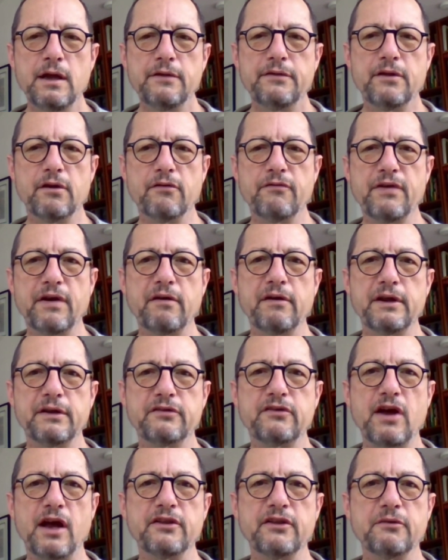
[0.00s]
There are
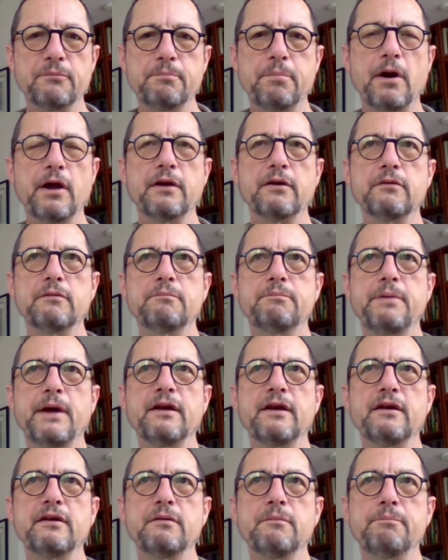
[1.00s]
various kinds of pen,
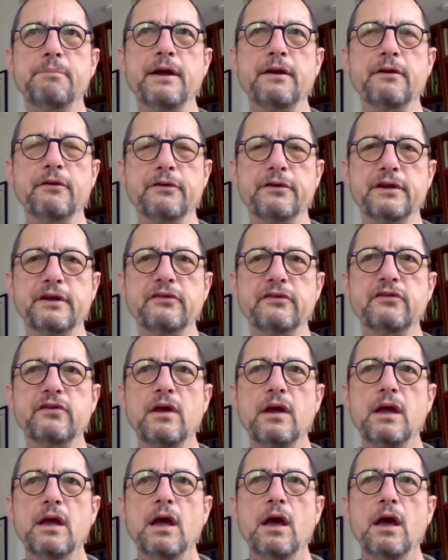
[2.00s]
pen, penalties.